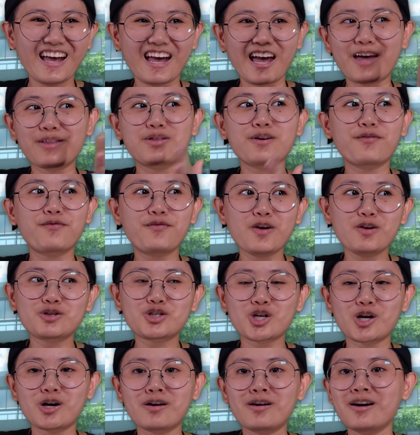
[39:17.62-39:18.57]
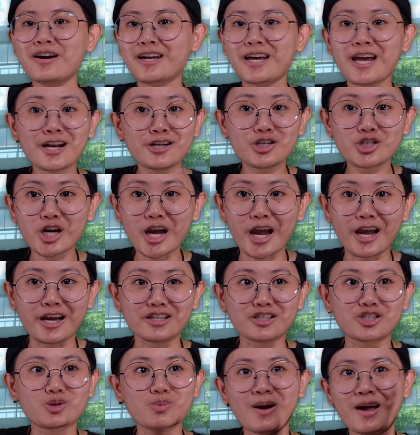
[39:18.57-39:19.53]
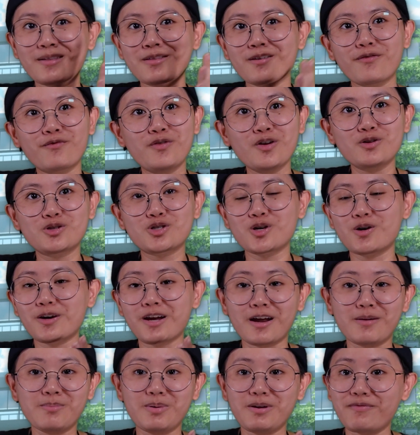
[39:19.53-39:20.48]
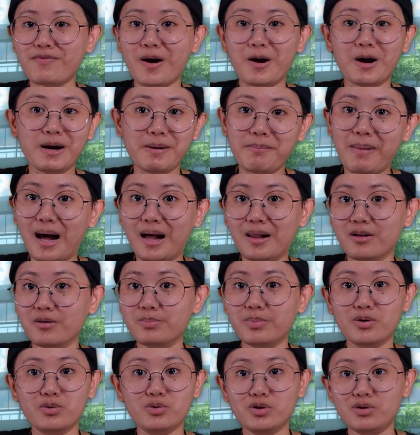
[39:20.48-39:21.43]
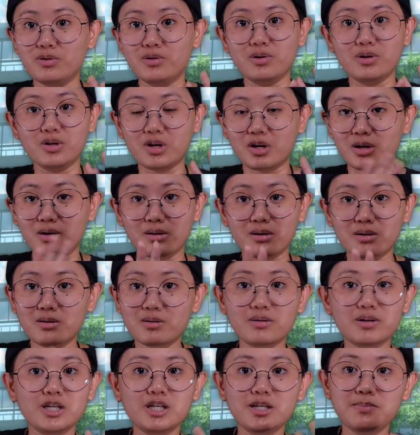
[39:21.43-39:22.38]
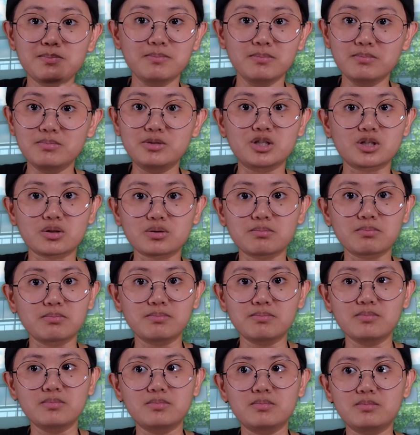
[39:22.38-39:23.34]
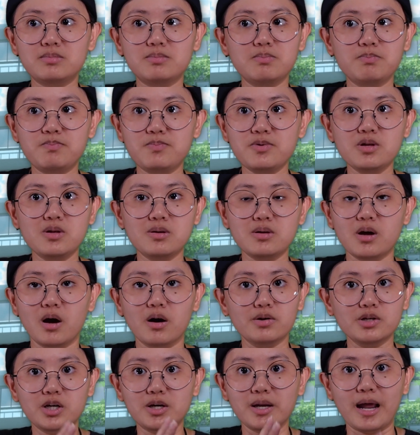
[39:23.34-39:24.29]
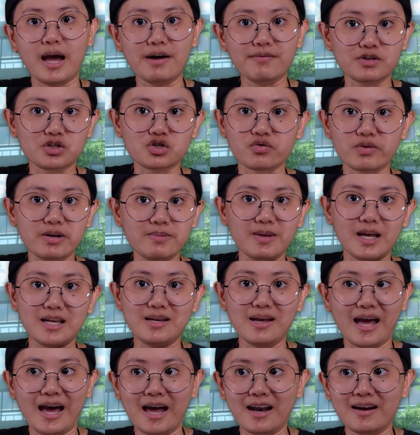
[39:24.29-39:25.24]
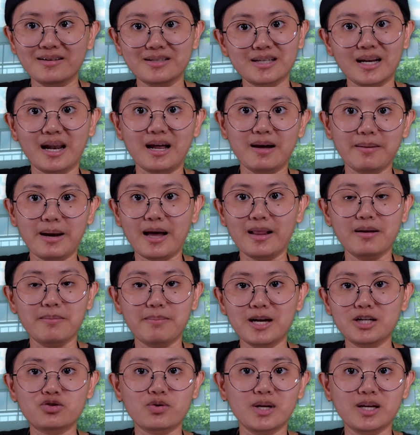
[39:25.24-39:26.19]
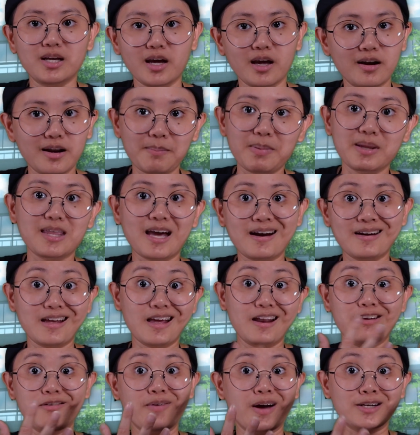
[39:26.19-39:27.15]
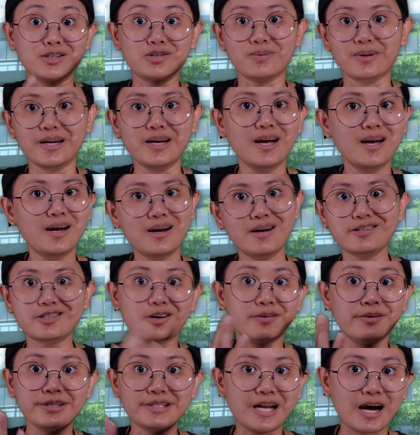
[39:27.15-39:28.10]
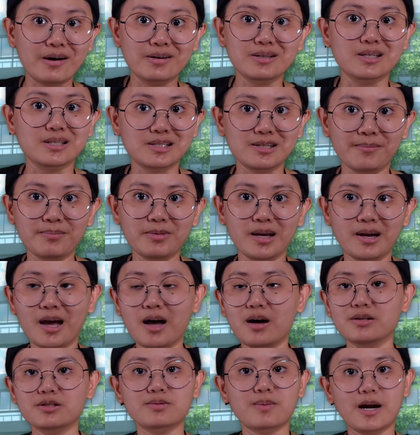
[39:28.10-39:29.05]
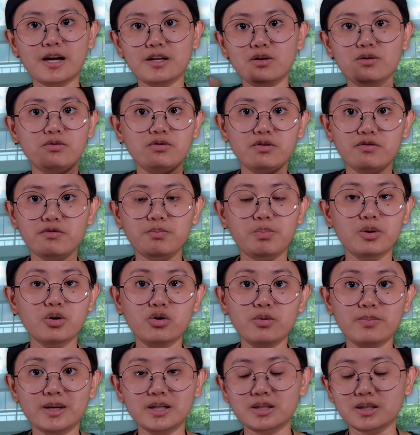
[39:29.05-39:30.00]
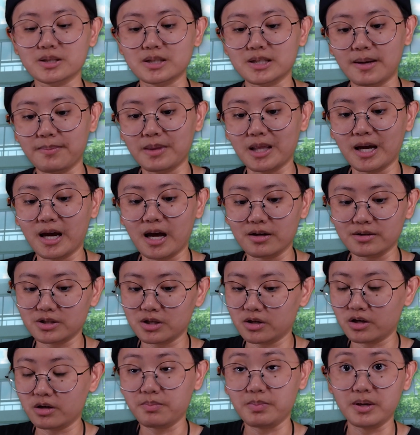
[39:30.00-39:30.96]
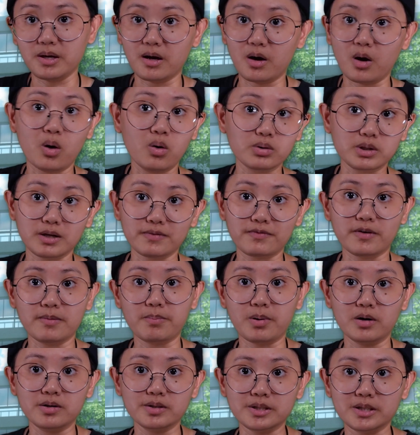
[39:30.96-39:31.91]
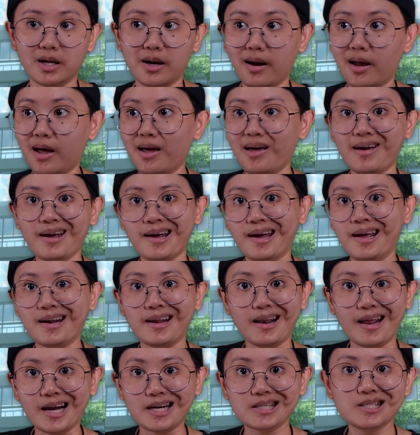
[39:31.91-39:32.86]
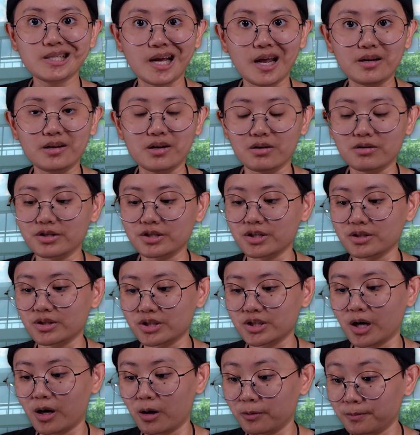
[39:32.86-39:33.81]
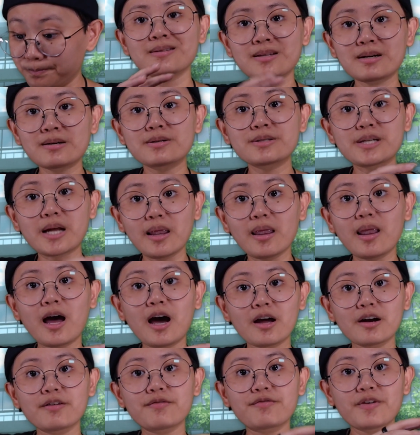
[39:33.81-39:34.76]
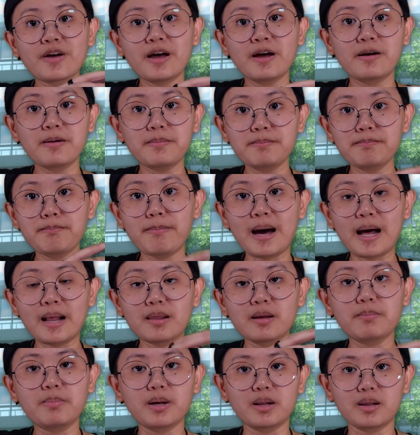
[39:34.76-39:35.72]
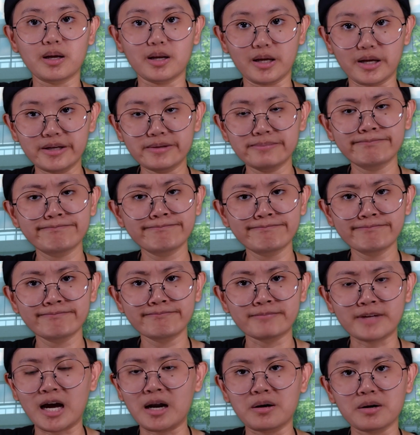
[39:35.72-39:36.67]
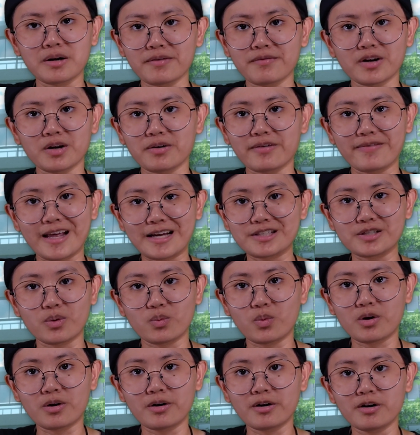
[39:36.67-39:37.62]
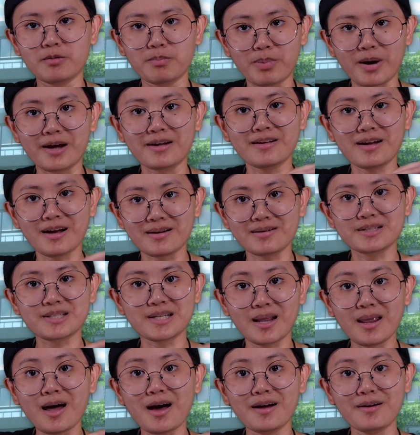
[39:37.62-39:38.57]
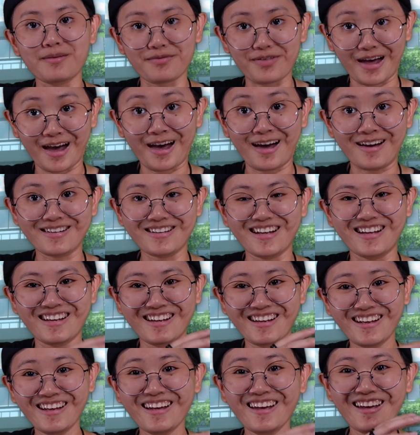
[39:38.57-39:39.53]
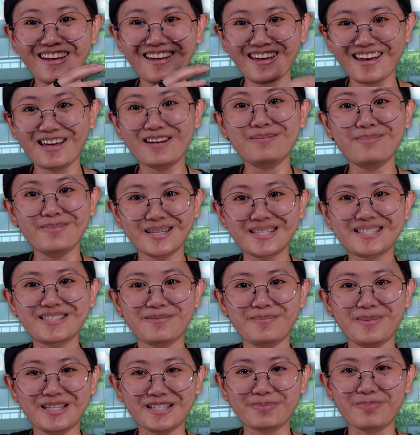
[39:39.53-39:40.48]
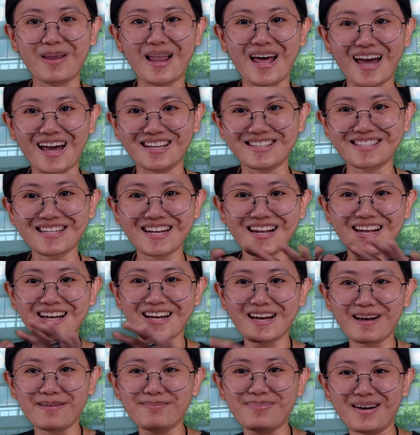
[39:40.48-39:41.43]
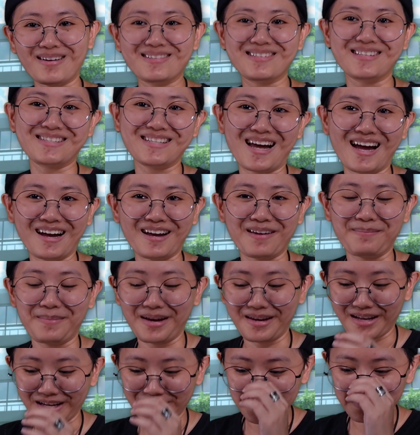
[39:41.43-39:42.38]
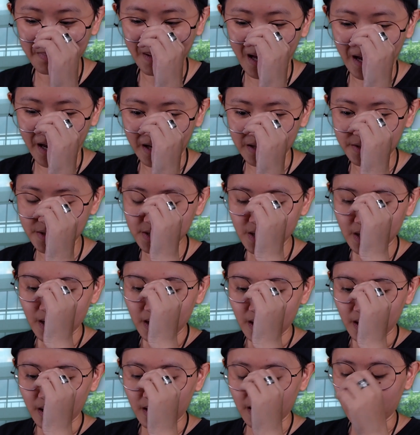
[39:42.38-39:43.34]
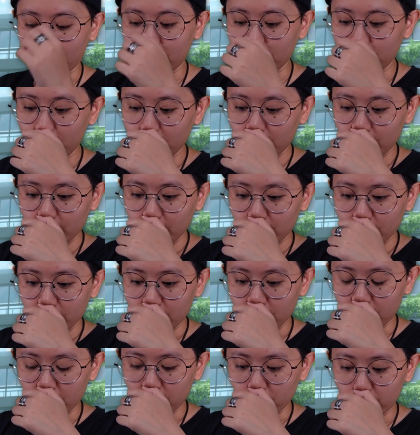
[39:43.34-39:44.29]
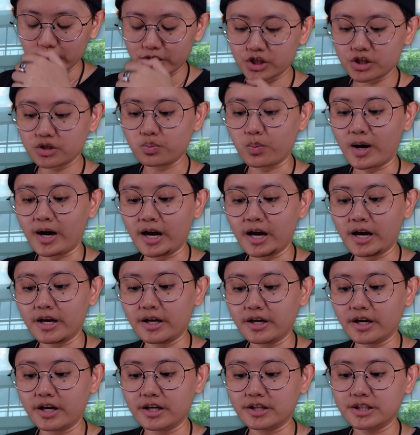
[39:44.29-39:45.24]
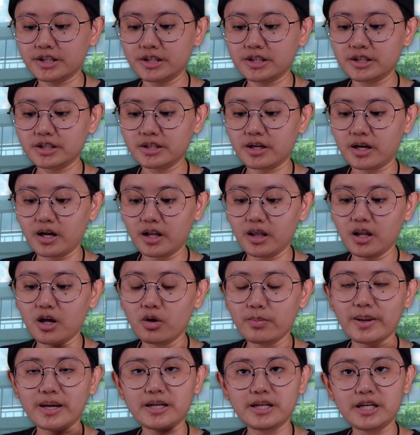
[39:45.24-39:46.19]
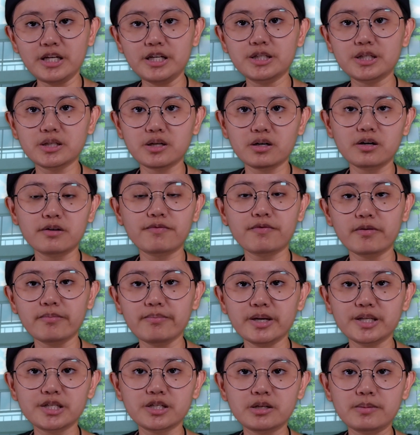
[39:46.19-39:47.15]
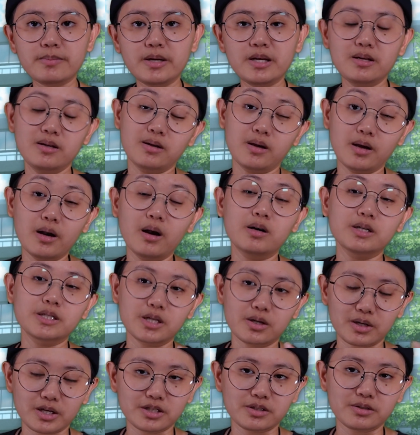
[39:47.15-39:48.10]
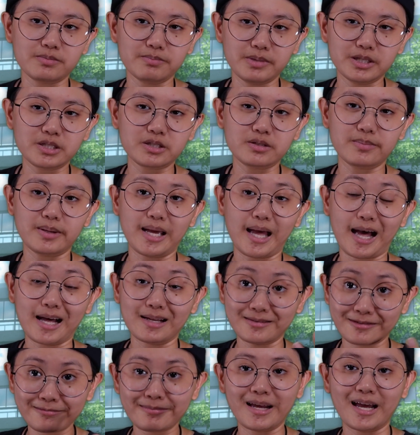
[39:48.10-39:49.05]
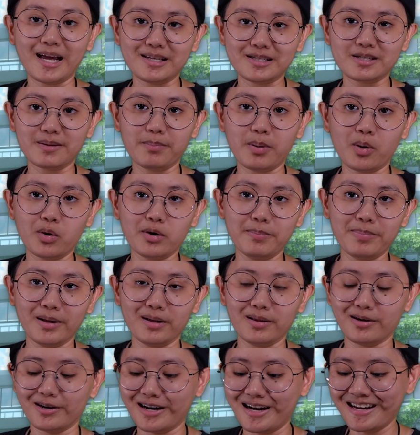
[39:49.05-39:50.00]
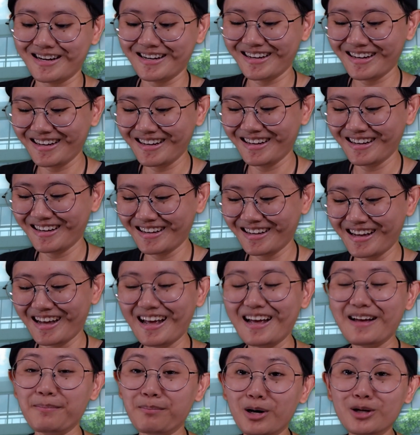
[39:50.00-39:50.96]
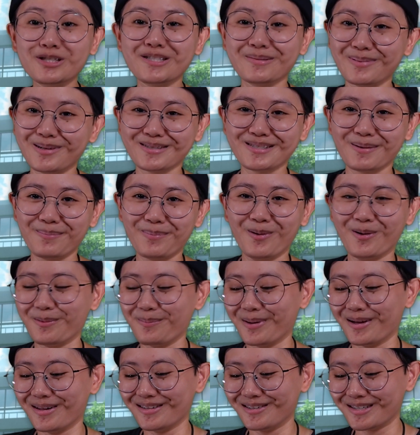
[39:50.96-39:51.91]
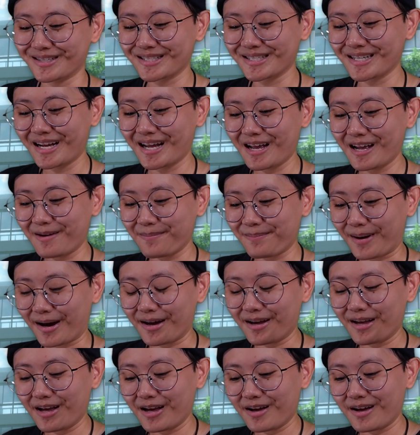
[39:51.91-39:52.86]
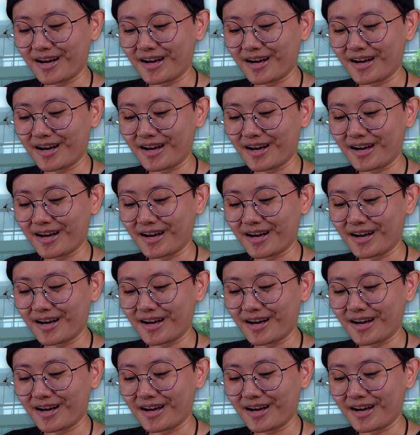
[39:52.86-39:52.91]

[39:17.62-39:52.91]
And the future can change, right? The future can be very malleable. You could literally, you know, you could have a dream that you had as an elementary kid, but then it eventually turns out into something else, right? You've bloomed into something else. You could be a whole different person in the next 10 years or so. There's a lot of malleability. I don't even know if that's a word, but yeah, there's a lot of that in Mitsumi's plans compared to Takamine's plans. And which is why it's a little bit easier for Mitsumi, and also because Mitsumi has a support pillar, multiple support pillars. But